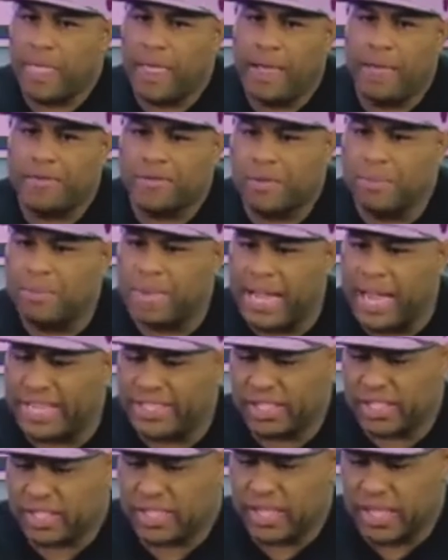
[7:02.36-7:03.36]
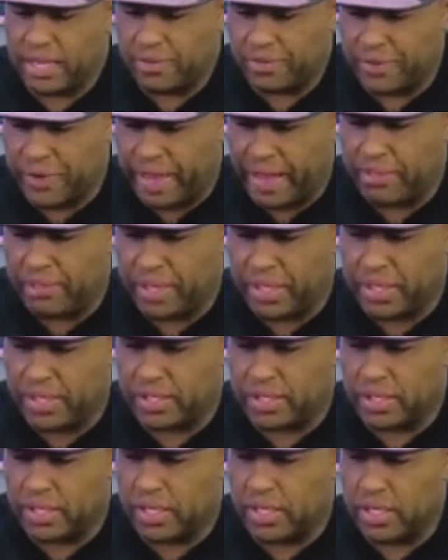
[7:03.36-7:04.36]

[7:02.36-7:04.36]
And for me, I just think family is